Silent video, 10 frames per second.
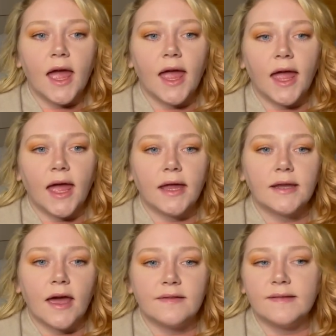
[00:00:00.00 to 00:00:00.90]
And
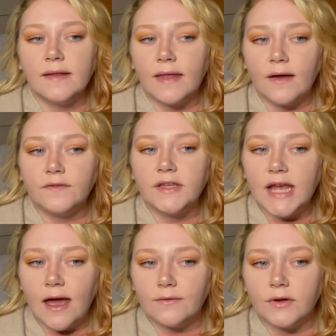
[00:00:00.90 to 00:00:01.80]
as they left the
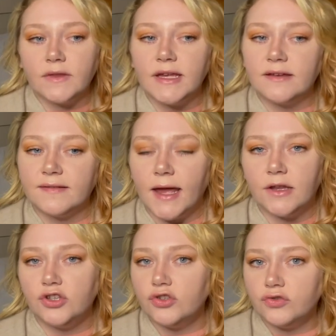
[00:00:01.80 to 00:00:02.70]
tavern, they
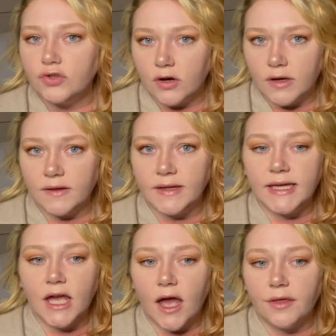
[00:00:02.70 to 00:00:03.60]
decided to drunkenly
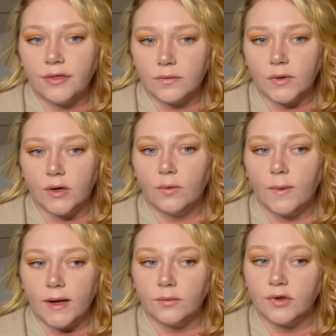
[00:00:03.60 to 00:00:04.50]
cut through
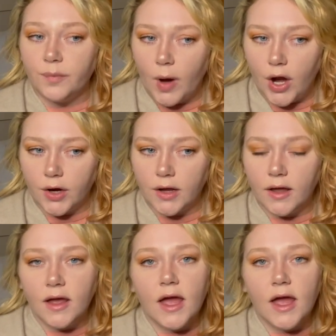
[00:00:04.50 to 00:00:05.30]
Wentworth Park.